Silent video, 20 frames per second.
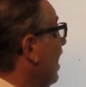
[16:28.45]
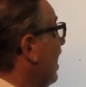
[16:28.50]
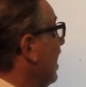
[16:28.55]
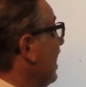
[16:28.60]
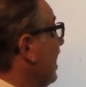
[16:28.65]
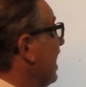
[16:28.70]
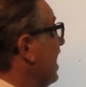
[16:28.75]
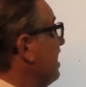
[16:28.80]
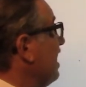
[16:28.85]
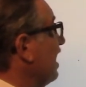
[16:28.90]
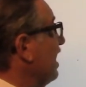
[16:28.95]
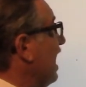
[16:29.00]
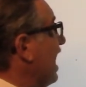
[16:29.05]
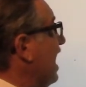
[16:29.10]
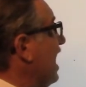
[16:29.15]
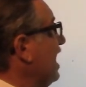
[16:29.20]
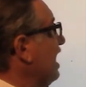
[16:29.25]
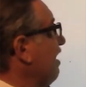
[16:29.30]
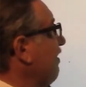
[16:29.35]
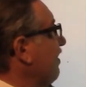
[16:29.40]
In the
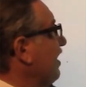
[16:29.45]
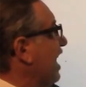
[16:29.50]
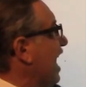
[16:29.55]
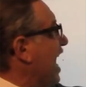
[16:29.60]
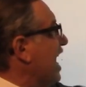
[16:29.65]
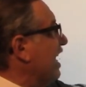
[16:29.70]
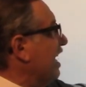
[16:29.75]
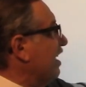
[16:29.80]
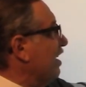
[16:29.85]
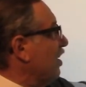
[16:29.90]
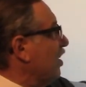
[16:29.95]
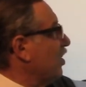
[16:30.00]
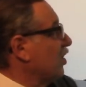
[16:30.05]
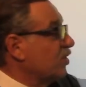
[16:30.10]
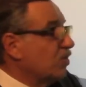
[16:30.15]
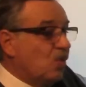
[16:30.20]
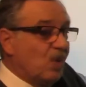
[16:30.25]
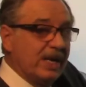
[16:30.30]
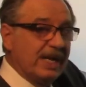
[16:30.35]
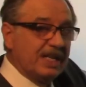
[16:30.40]
land of Canaan,
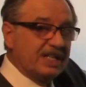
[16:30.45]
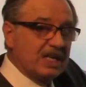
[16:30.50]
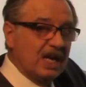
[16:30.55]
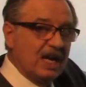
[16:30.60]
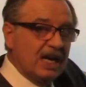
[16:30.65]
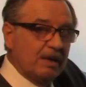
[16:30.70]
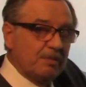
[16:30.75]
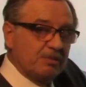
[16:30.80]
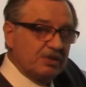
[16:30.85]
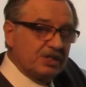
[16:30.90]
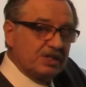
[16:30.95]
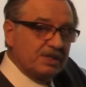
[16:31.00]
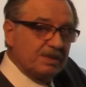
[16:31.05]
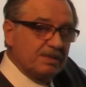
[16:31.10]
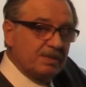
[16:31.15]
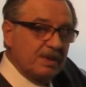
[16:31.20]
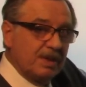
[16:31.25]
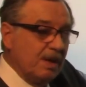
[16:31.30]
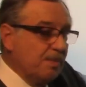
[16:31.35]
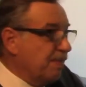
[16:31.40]
20 times
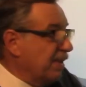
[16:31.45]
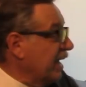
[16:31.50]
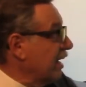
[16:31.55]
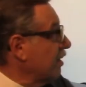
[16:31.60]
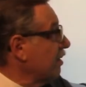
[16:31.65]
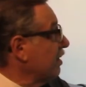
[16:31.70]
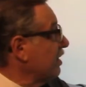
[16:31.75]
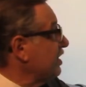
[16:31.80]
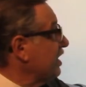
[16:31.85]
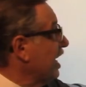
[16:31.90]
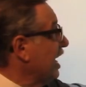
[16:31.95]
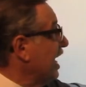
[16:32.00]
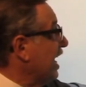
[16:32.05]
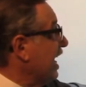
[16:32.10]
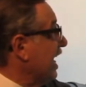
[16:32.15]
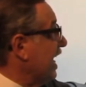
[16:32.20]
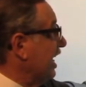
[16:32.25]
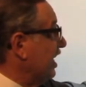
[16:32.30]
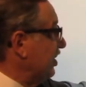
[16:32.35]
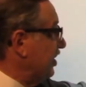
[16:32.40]
appears
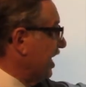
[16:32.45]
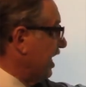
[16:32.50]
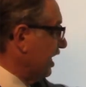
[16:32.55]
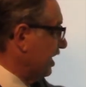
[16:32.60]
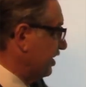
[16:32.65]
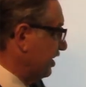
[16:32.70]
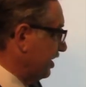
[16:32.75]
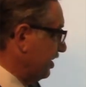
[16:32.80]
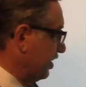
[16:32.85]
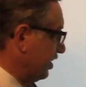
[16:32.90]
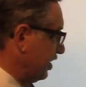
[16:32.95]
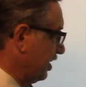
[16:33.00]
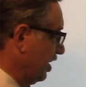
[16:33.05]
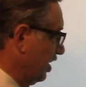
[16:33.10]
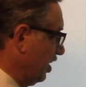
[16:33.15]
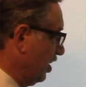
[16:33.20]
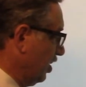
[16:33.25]
in Genesis.